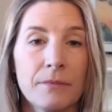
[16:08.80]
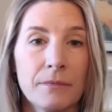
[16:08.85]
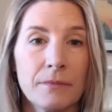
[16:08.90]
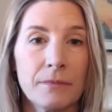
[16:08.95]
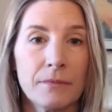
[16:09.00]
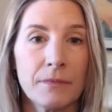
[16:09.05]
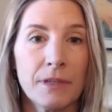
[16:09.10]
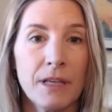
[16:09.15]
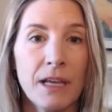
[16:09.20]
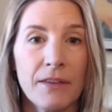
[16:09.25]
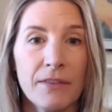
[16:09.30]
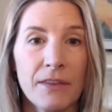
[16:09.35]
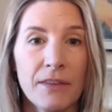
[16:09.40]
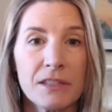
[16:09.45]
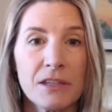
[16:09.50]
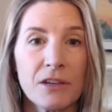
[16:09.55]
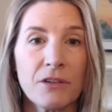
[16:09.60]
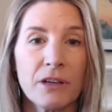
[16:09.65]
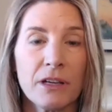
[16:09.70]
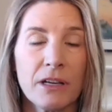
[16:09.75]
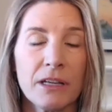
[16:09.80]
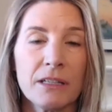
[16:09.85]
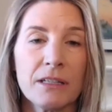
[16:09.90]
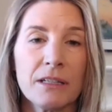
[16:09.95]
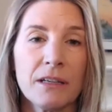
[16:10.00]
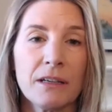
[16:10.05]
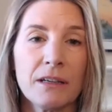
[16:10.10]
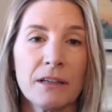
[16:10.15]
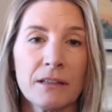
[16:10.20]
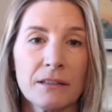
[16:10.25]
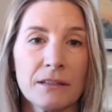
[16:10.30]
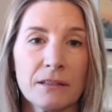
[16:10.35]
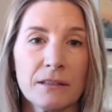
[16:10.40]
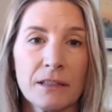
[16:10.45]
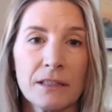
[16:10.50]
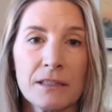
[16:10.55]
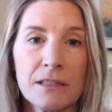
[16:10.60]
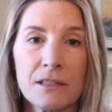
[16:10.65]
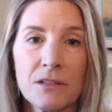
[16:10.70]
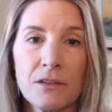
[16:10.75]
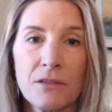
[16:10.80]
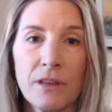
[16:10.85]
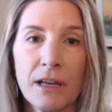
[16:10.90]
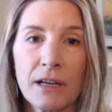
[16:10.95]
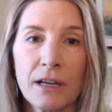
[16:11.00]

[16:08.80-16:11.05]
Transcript: Yeah, that's a great idea. Let's do that,